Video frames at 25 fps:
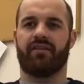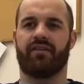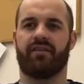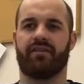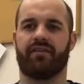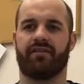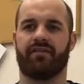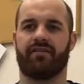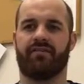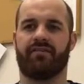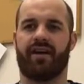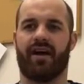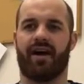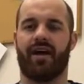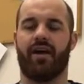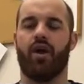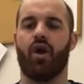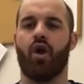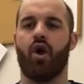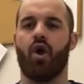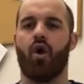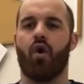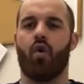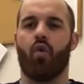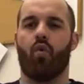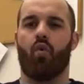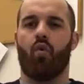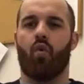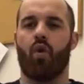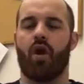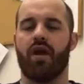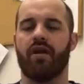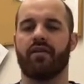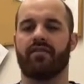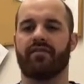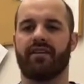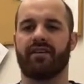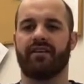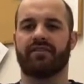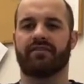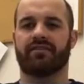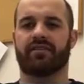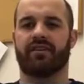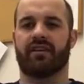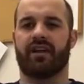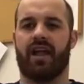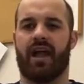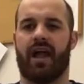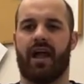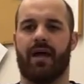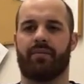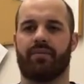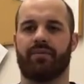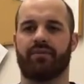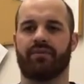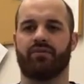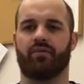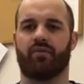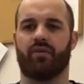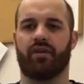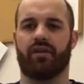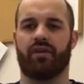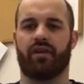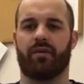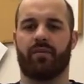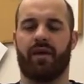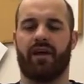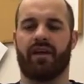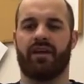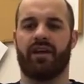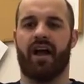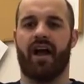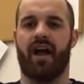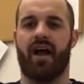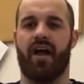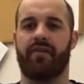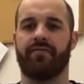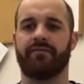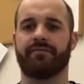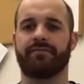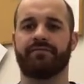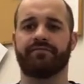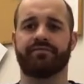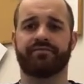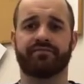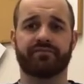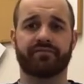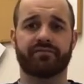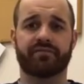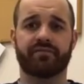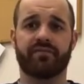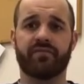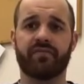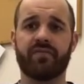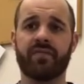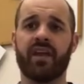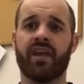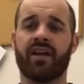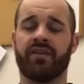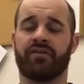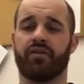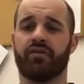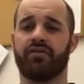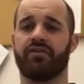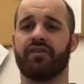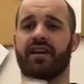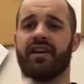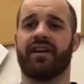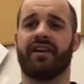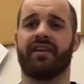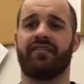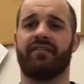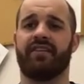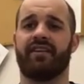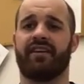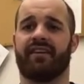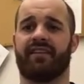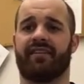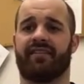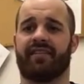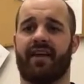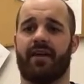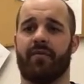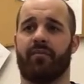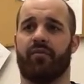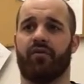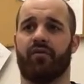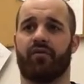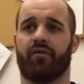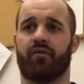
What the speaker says: identify where things are going to happen and where they may not. I told you I'd give you an example. A